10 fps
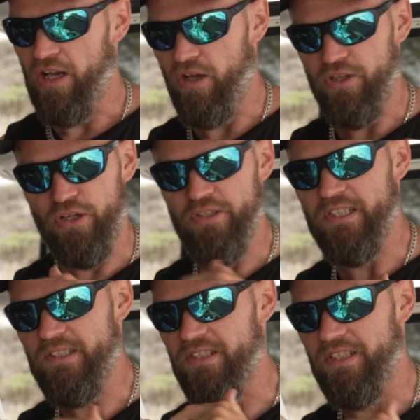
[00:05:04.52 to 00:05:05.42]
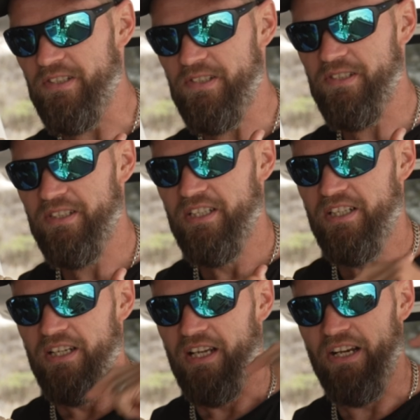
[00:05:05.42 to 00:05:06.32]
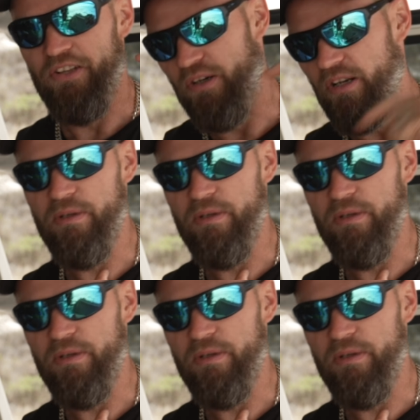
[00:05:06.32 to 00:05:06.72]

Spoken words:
lot goes into this, and I don't want to